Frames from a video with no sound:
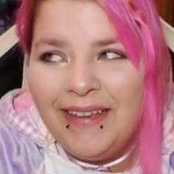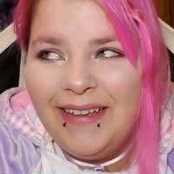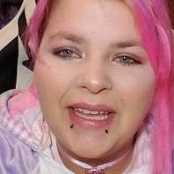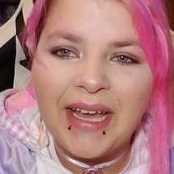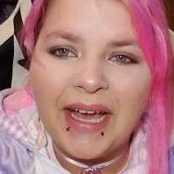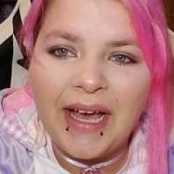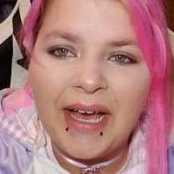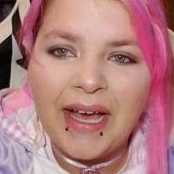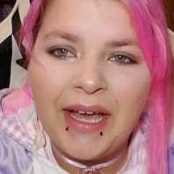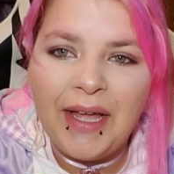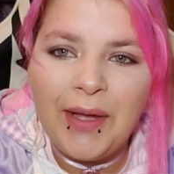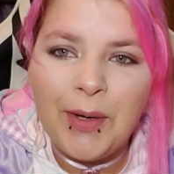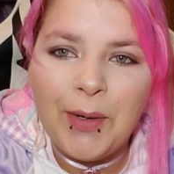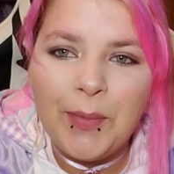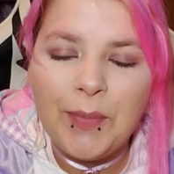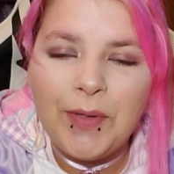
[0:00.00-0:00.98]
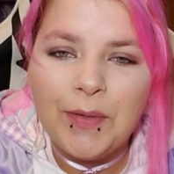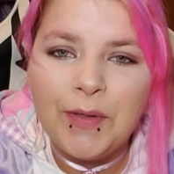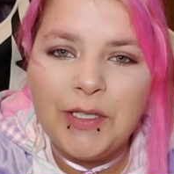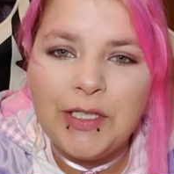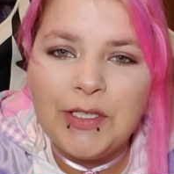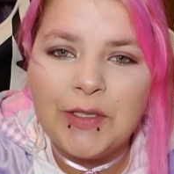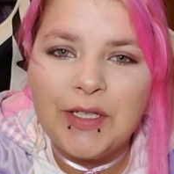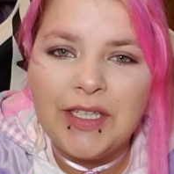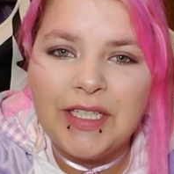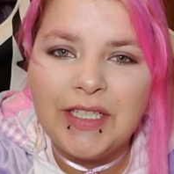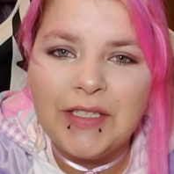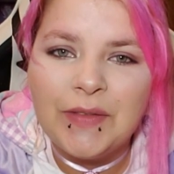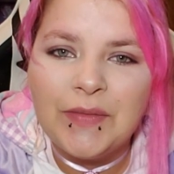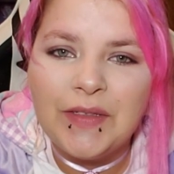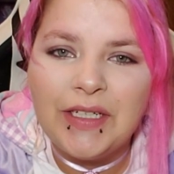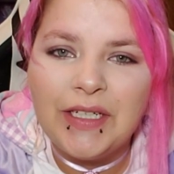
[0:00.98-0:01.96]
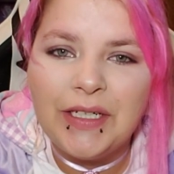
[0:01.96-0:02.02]
Yeah, I hope you enjoyed this
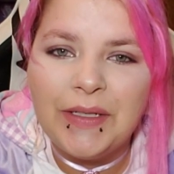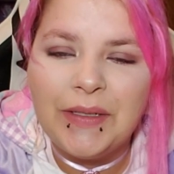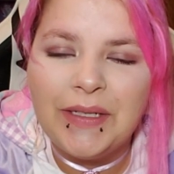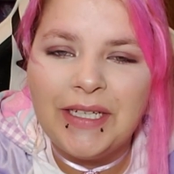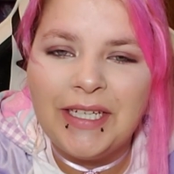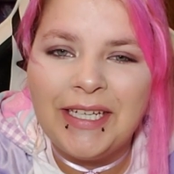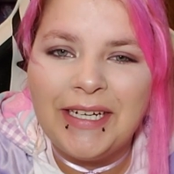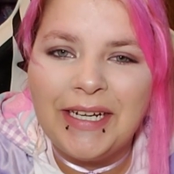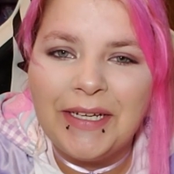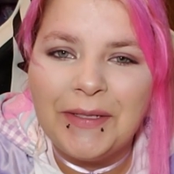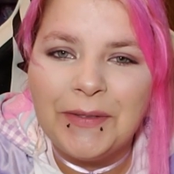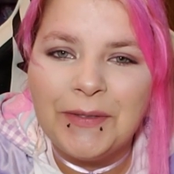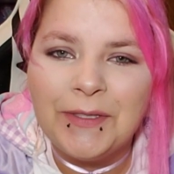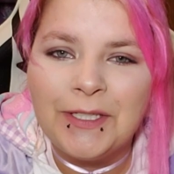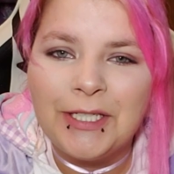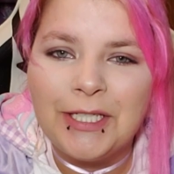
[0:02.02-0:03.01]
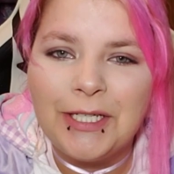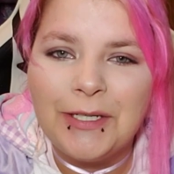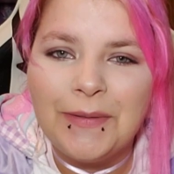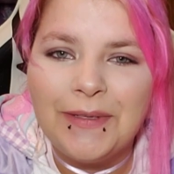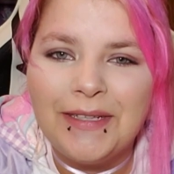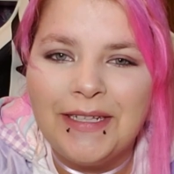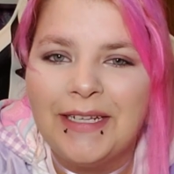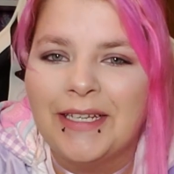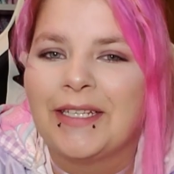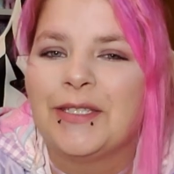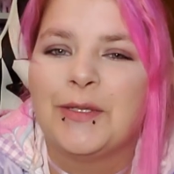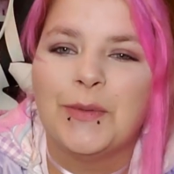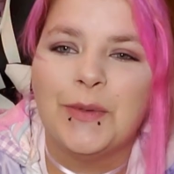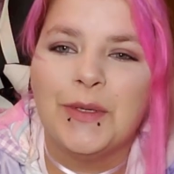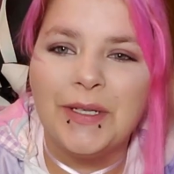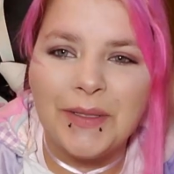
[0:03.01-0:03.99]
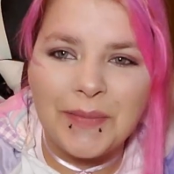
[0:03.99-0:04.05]
video, and I'll see you in the next
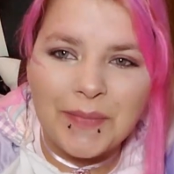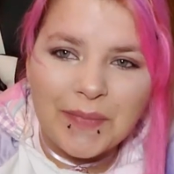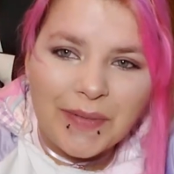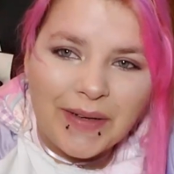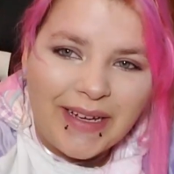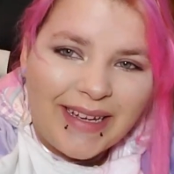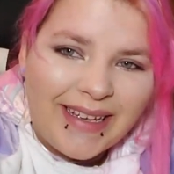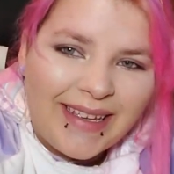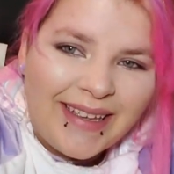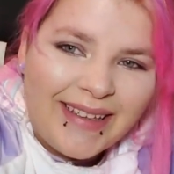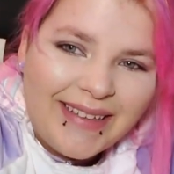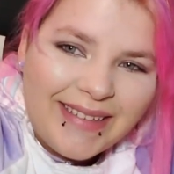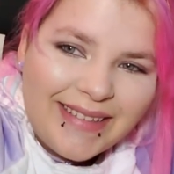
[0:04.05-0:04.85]
one. Bye!